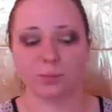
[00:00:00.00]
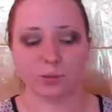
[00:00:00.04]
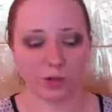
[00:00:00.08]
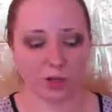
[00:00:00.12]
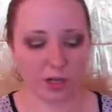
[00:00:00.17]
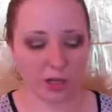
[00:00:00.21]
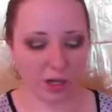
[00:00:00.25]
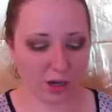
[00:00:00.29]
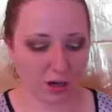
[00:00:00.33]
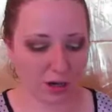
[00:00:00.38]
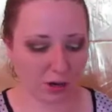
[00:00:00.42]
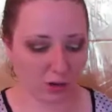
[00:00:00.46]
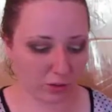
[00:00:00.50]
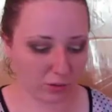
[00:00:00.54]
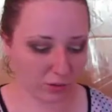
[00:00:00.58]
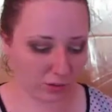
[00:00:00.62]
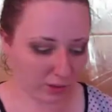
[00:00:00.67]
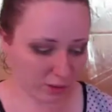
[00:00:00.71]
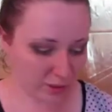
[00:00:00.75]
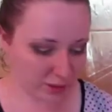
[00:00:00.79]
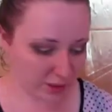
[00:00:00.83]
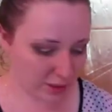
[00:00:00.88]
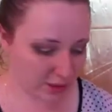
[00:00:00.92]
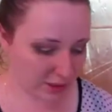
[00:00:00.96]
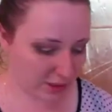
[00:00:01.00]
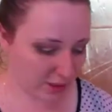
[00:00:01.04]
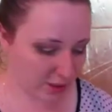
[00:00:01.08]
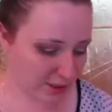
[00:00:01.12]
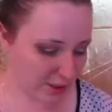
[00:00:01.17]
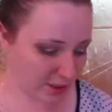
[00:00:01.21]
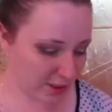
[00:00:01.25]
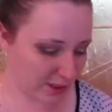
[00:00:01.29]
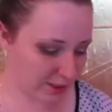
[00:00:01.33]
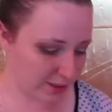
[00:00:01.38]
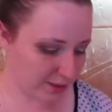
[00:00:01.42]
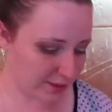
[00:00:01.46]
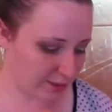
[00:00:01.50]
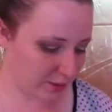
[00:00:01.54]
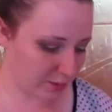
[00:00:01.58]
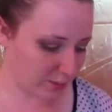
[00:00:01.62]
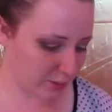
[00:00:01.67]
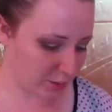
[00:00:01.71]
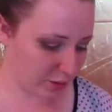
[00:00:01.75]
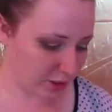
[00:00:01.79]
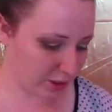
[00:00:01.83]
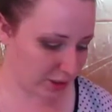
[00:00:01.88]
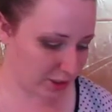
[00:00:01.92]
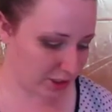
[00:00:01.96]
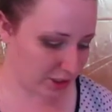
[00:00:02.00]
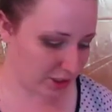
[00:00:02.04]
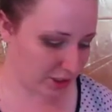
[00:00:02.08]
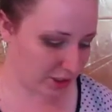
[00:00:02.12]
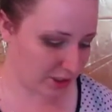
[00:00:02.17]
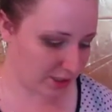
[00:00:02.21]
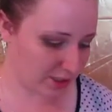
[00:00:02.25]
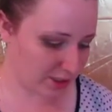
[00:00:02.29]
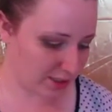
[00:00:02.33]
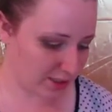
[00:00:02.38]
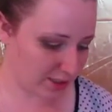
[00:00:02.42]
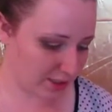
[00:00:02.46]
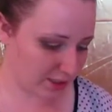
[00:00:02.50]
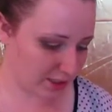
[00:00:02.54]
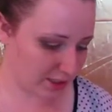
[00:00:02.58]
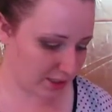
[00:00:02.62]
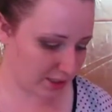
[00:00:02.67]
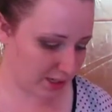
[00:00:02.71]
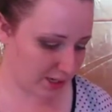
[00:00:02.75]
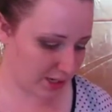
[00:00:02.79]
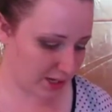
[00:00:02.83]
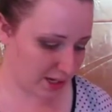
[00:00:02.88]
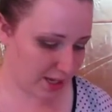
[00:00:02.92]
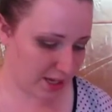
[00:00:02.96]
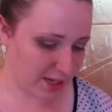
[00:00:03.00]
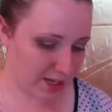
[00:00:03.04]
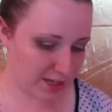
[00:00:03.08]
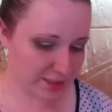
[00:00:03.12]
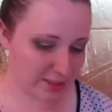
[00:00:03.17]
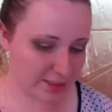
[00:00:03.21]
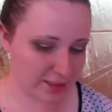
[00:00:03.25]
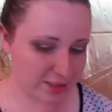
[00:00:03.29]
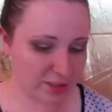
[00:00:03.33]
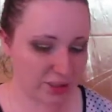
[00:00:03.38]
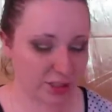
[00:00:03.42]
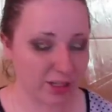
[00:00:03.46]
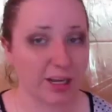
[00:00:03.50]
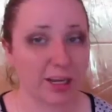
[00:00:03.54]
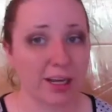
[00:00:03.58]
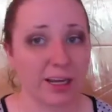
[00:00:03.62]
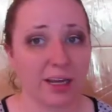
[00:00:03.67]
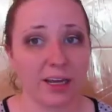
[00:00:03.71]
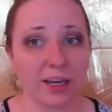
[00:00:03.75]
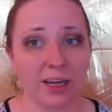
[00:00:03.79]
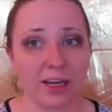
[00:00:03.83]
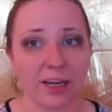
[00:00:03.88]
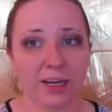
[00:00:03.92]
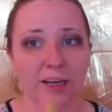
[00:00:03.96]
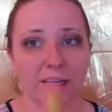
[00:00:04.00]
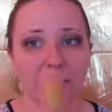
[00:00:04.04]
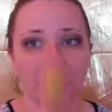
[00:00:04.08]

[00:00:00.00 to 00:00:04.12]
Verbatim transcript: pretty gold. I swatched it yesterday